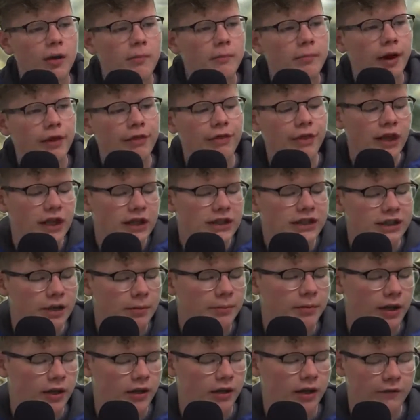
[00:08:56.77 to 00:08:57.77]
But I think it's
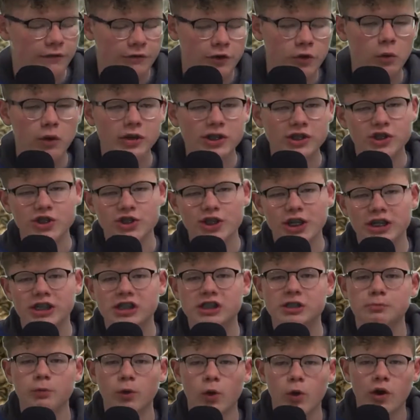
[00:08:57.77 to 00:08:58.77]
something, if you want to just
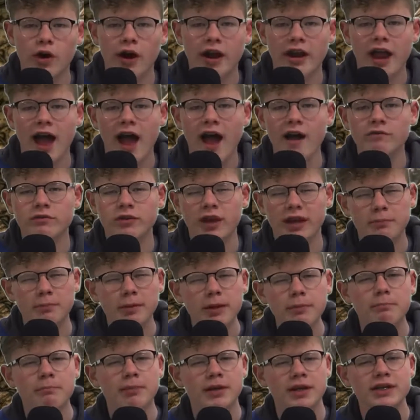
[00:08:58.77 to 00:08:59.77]
explore and have,
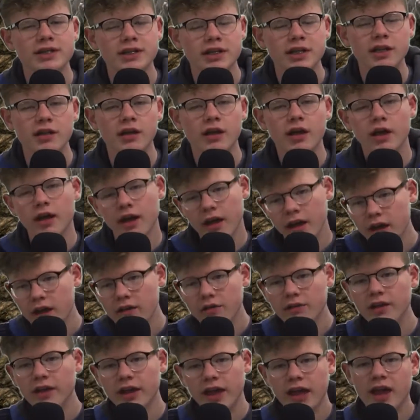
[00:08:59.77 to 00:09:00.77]
be busy
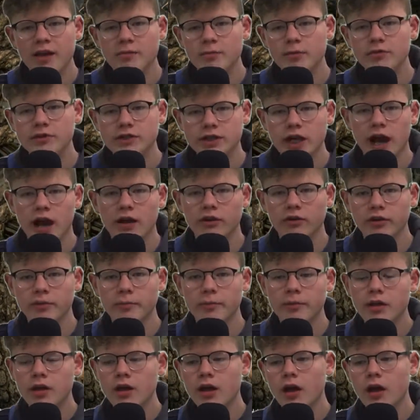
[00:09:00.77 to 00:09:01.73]
in the game of Skyrim,